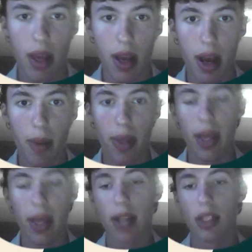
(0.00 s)
And then
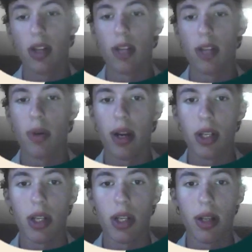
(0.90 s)
lastly,
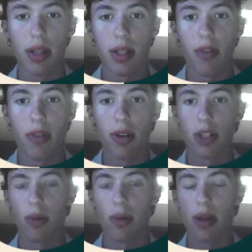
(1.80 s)
transpiration. This is the
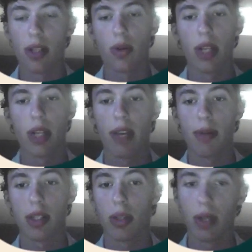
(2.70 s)
function and process where leaves
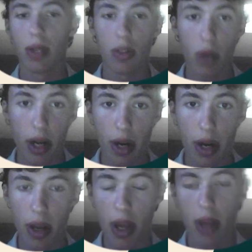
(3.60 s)
basically release
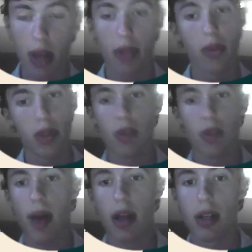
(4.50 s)
water through the
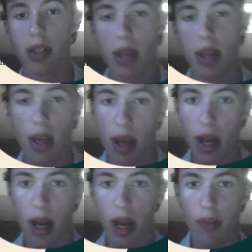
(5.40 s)
somatas
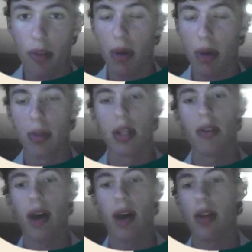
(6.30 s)
for the purpose
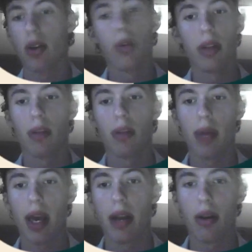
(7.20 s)
of either cooling the
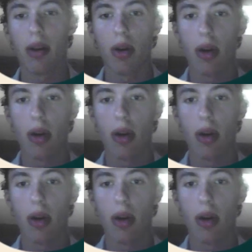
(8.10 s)
plant